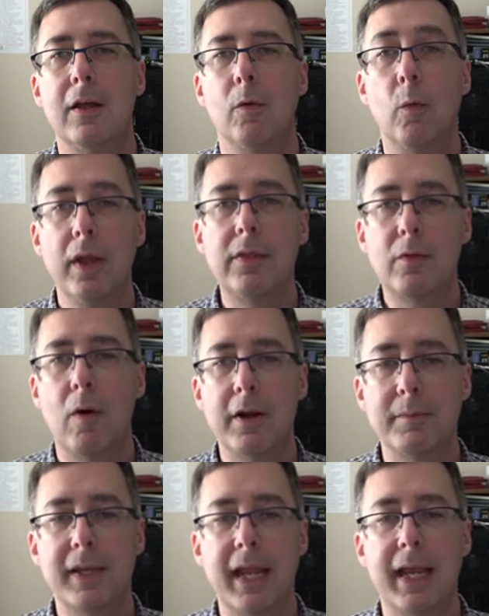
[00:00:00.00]
with
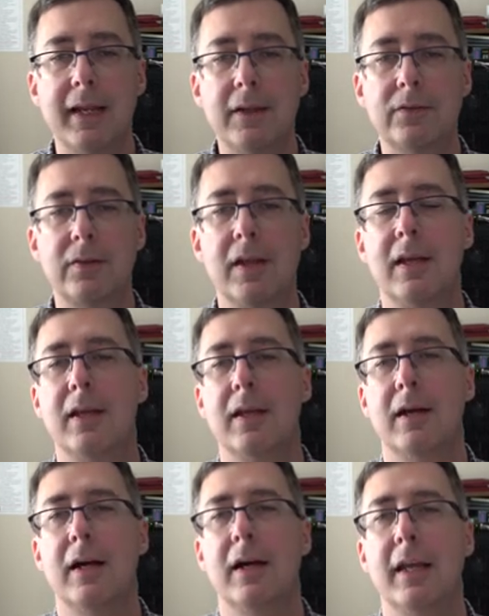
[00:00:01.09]
quantum mechanics
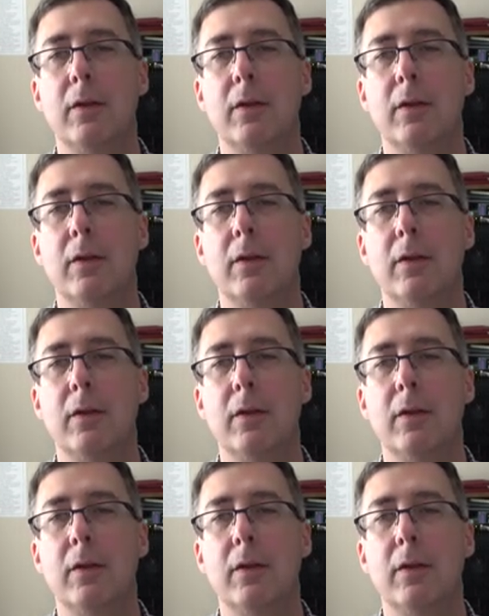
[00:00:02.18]
uh,